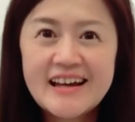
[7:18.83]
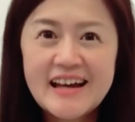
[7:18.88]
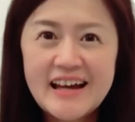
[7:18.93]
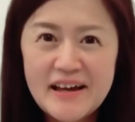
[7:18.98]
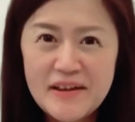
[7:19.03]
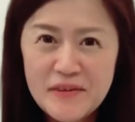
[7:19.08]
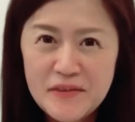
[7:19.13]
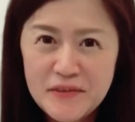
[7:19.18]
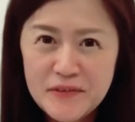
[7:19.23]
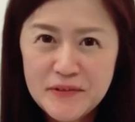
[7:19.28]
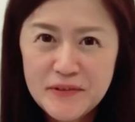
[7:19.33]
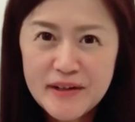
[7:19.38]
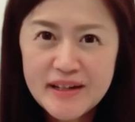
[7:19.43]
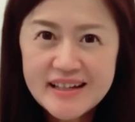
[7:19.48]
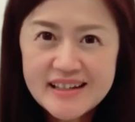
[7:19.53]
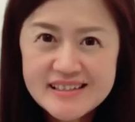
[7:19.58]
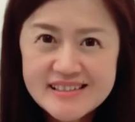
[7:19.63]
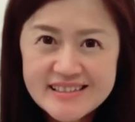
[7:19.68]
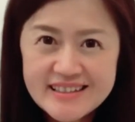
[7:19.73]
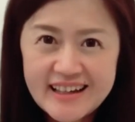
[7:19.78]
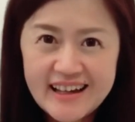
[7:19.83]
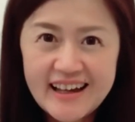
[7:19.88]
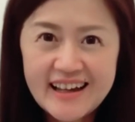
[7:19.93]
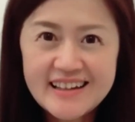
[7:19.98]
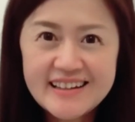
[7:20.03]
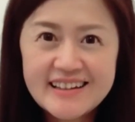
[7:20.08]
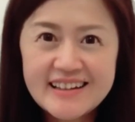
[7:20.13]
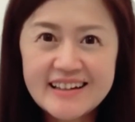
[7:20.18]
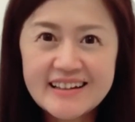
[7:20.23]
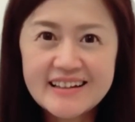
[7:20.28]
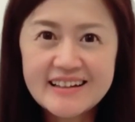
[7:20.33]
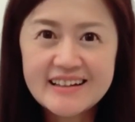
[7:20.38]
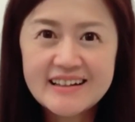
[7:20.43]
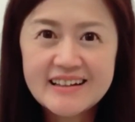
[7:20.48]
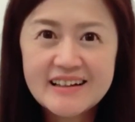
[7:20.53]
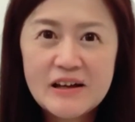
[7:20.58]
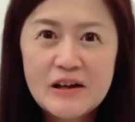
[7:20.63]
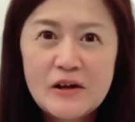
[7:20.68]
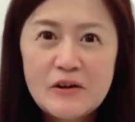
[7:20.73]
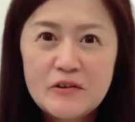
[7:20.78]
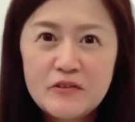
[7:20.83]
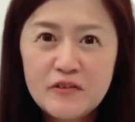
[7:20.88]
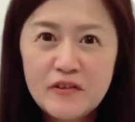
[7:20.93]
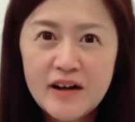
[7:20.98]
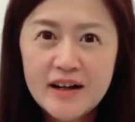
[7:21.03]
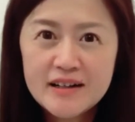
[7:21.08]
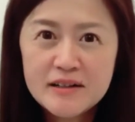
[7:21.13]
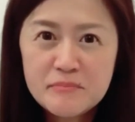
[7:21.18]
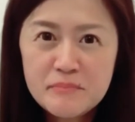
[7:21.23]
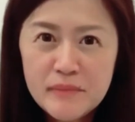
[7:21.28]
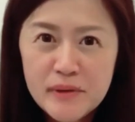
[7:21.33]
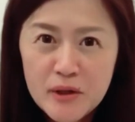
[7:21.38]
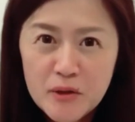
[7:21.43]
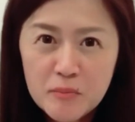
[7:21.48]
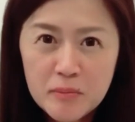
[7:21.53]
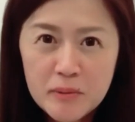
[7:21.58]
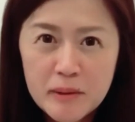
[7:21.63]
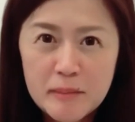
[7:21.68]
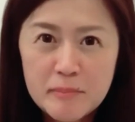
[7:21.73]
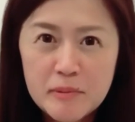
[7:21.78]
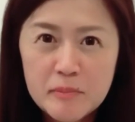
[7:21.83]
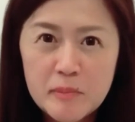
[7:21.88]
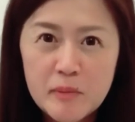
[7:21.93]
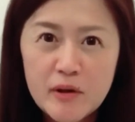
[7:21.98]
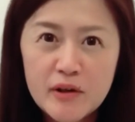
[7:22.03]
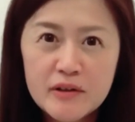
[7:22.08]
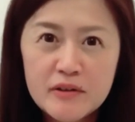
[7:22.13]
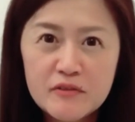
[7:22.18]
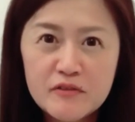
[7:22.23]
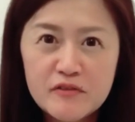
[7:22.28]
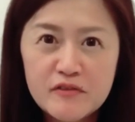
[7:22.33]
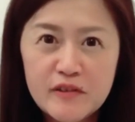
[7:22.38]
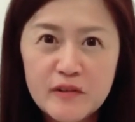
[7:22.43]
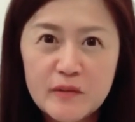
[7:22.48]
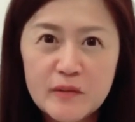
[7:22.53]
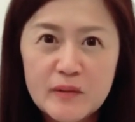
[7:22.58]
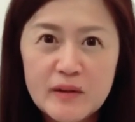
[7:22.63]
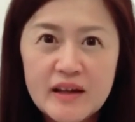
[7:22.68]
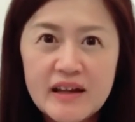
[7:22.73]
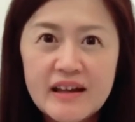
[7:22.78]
And 3 is canning. From a meal prep point of view,